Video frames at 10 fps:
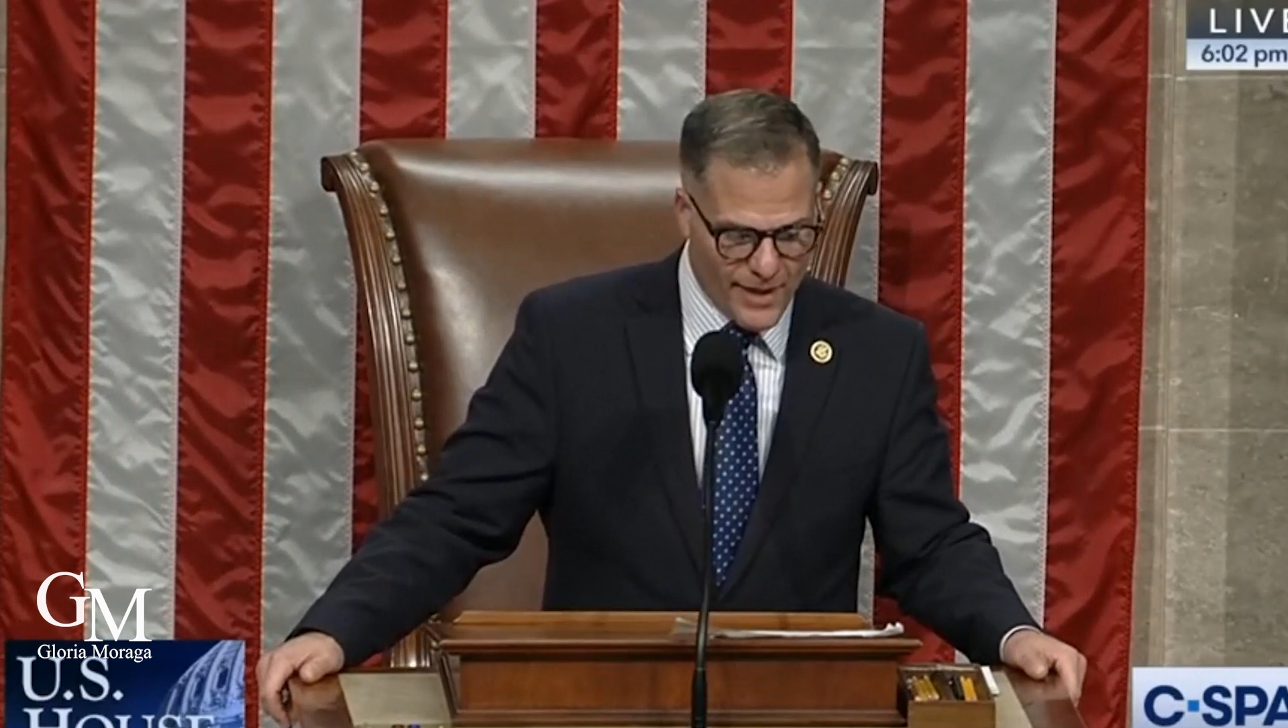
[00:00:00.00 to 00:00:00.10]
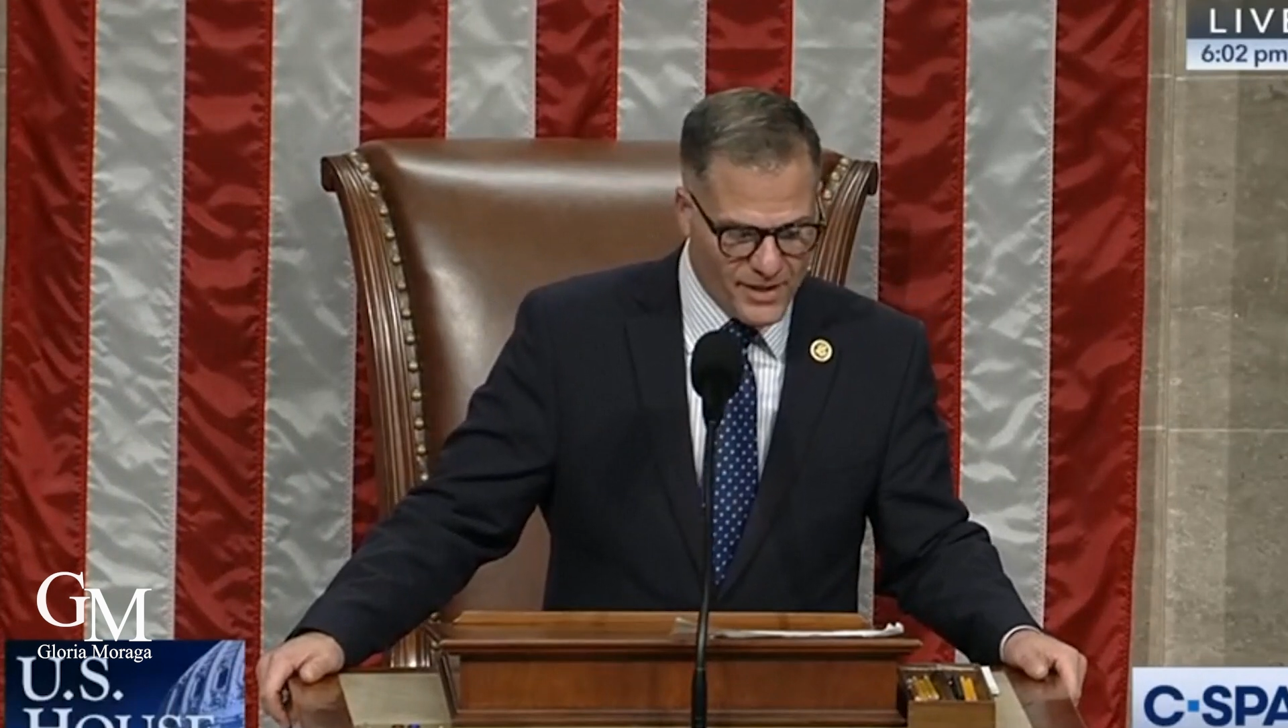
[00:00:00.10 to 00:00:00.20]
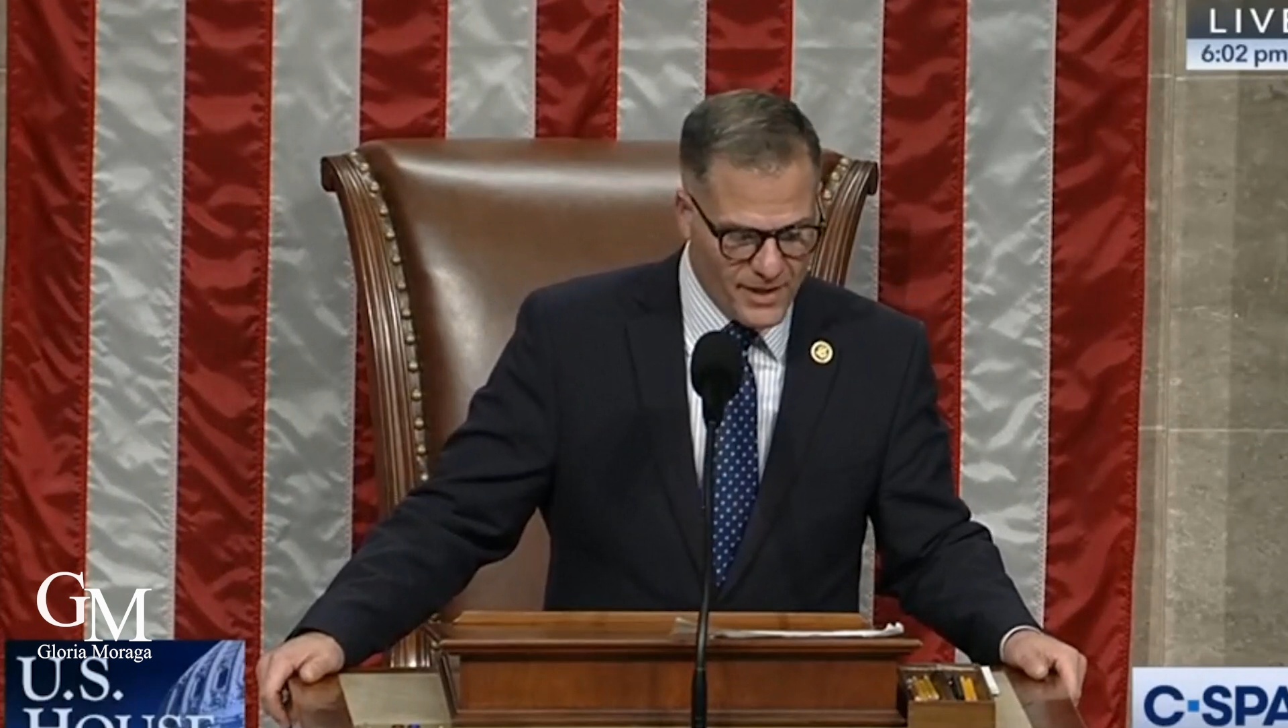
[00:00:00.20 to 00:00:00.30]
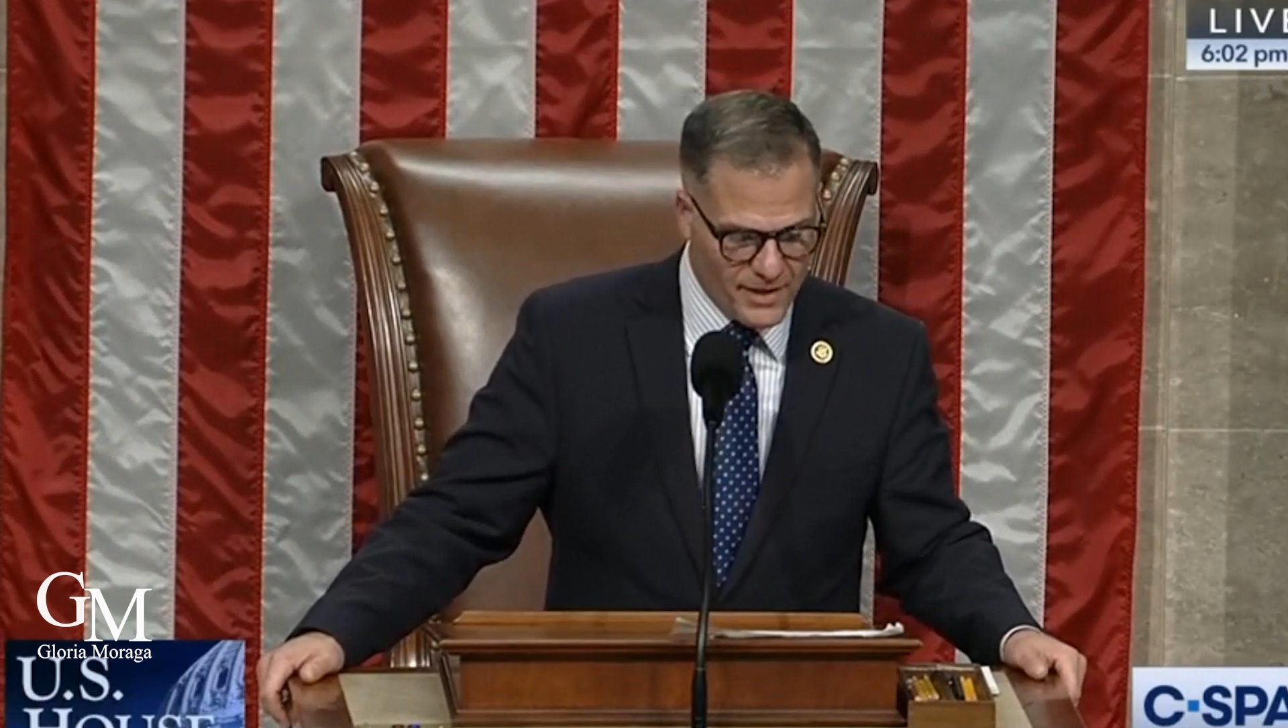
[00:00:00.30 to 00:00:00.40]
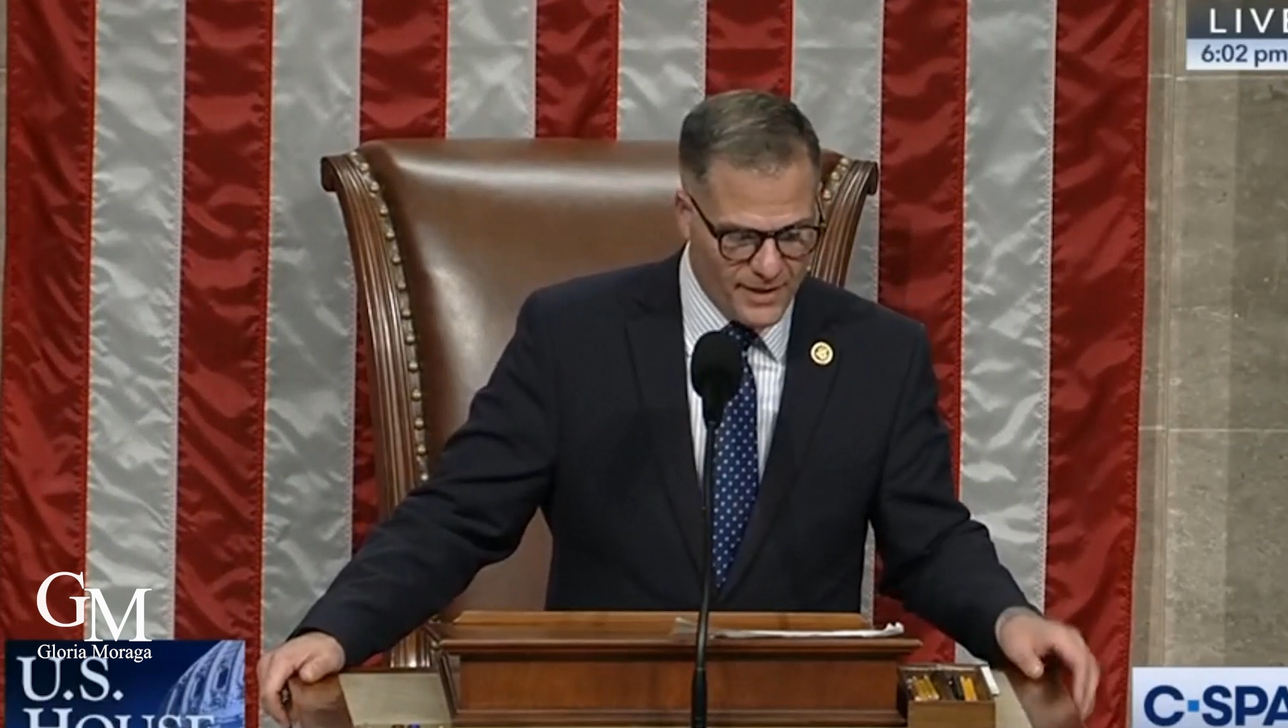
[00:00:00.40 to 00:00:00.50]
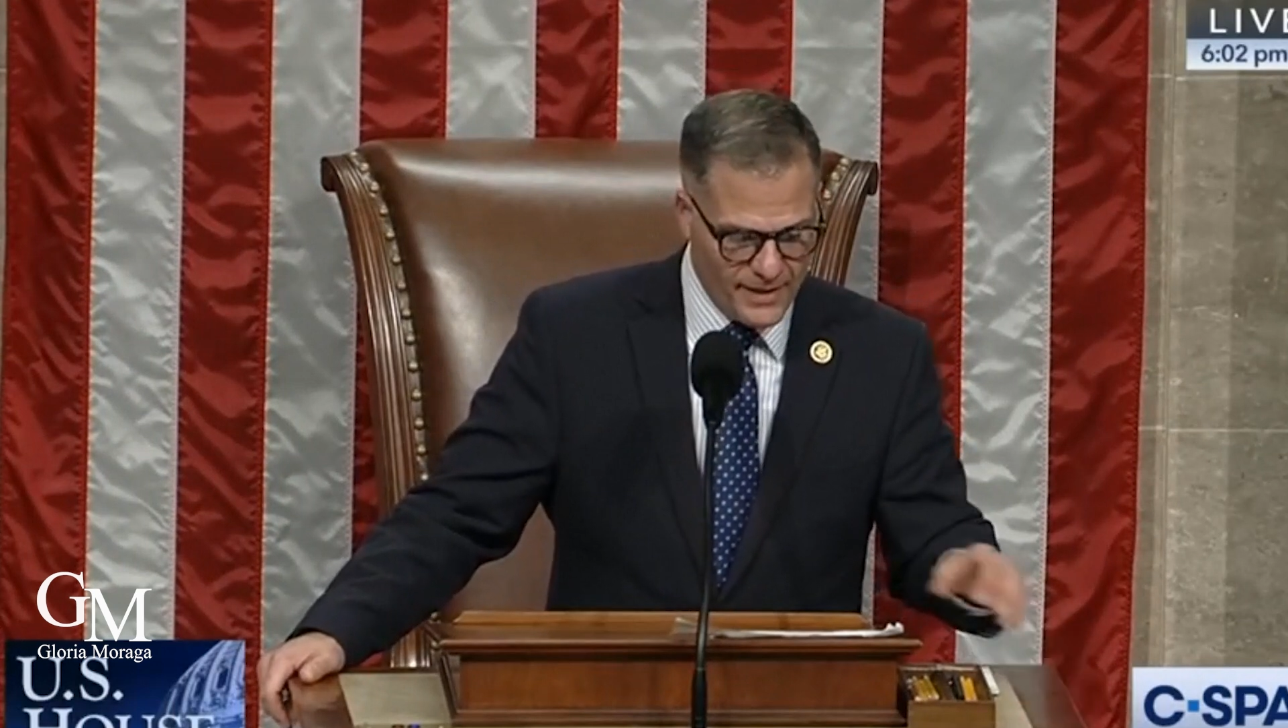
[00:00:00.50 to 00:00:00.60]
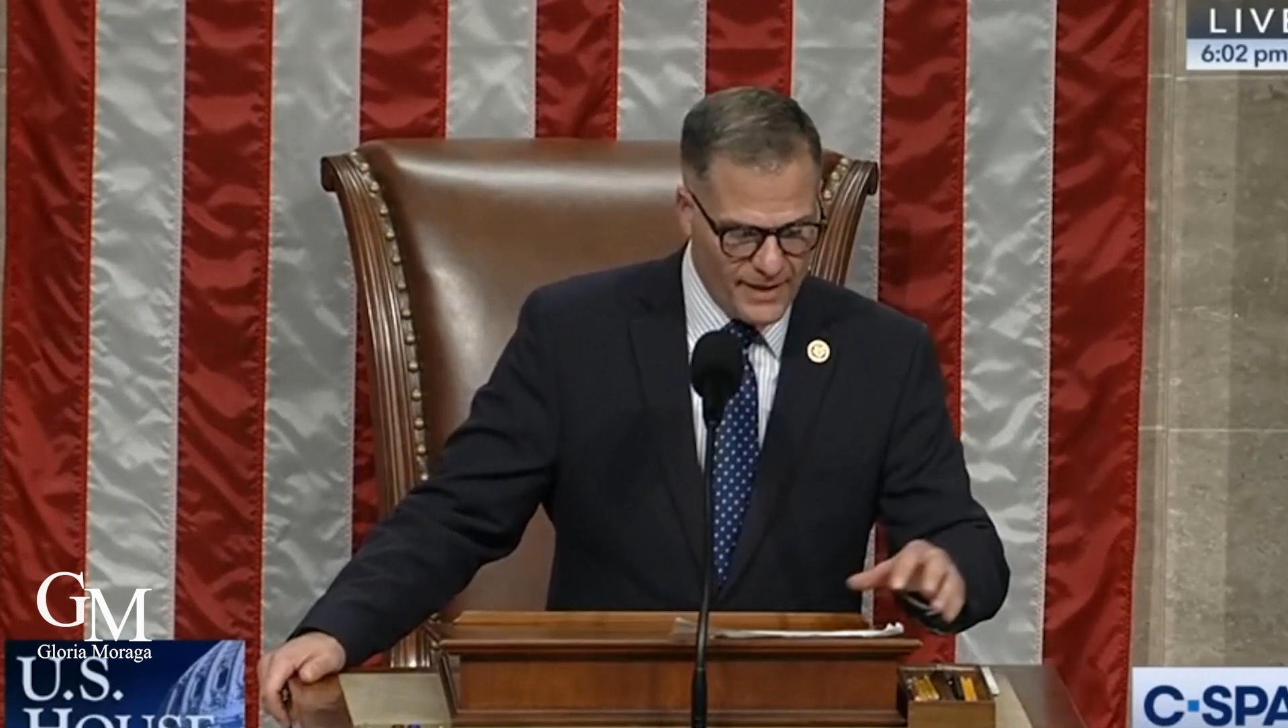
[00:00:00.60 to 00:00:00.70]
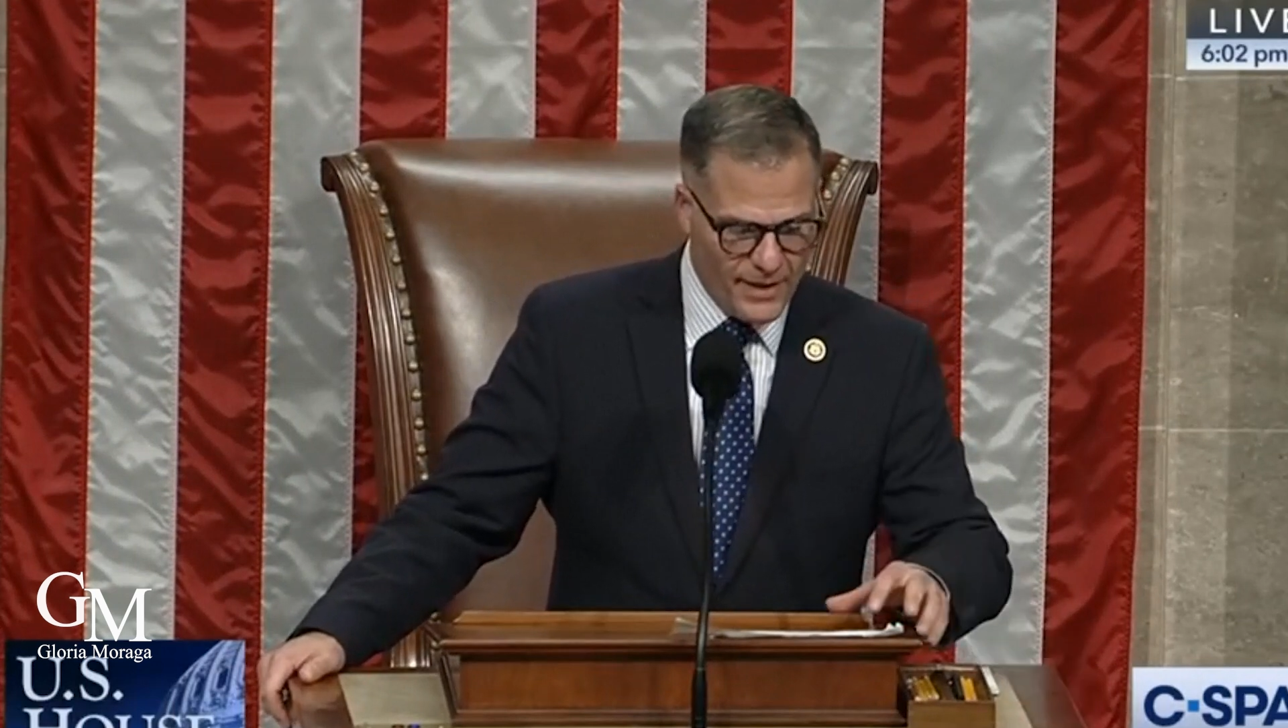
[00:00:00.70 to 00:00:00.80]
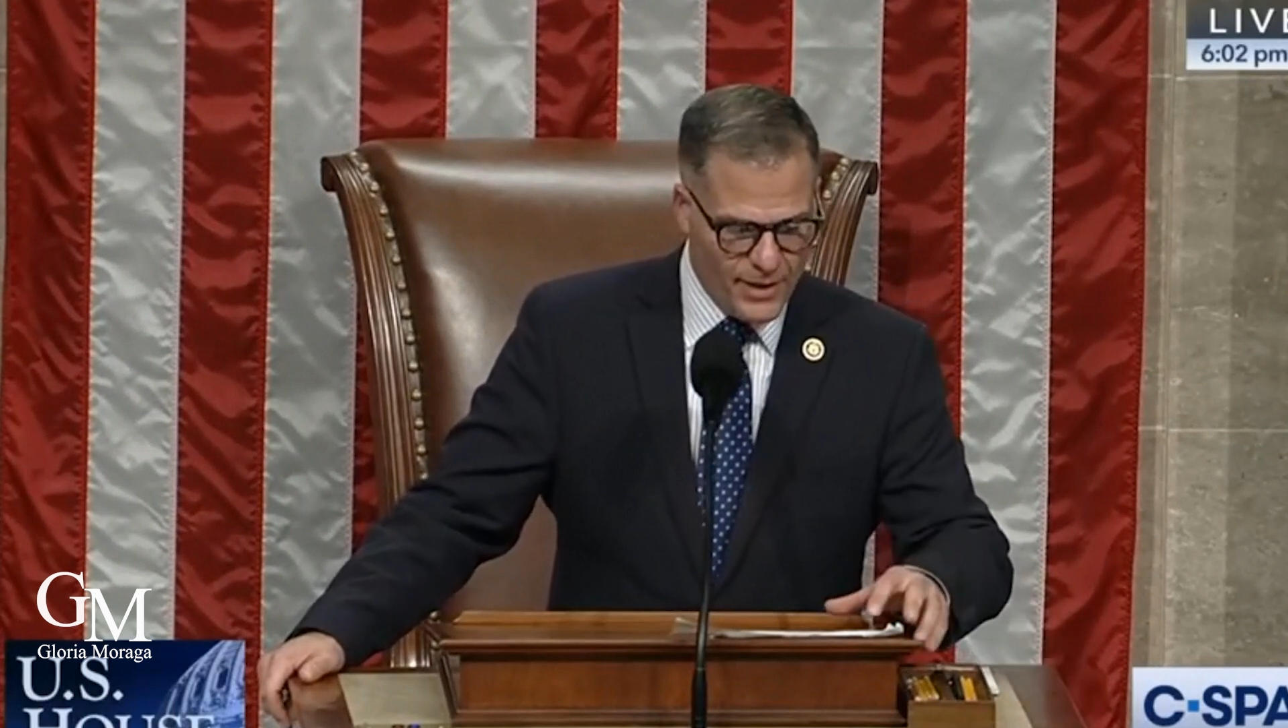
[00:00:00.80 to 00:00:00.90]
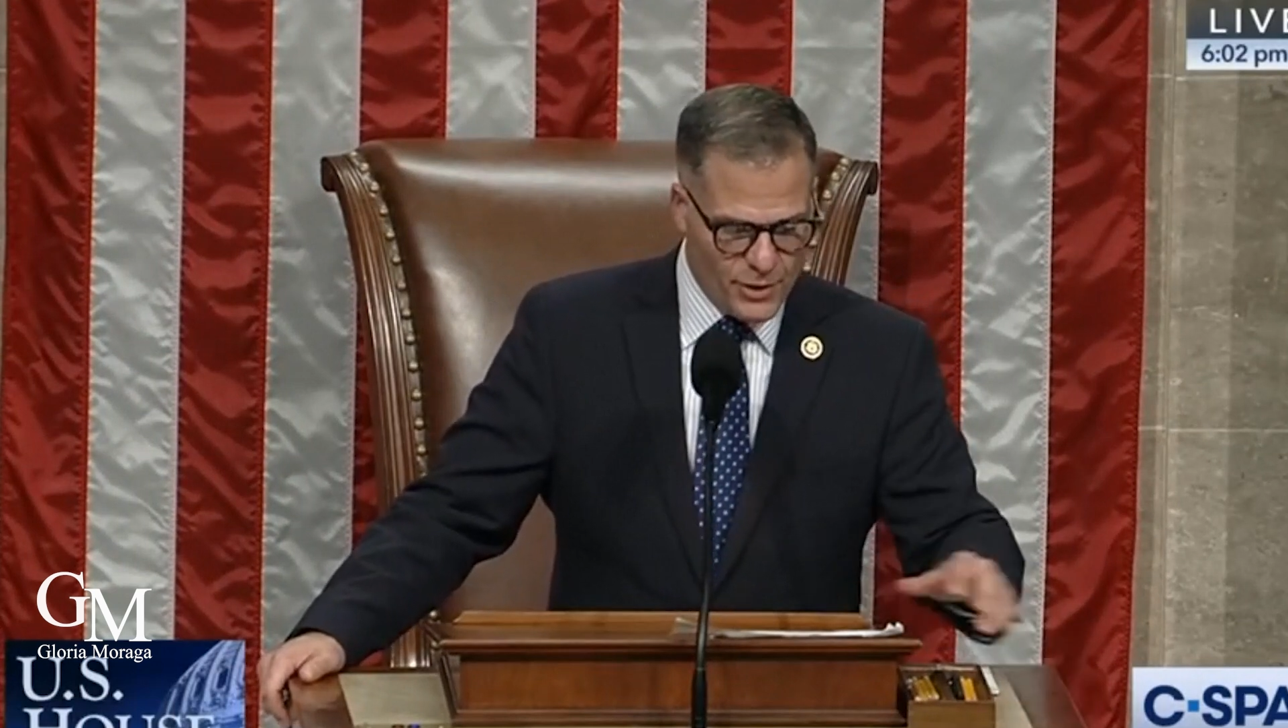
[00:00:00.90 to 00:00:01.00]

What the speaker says: on legislation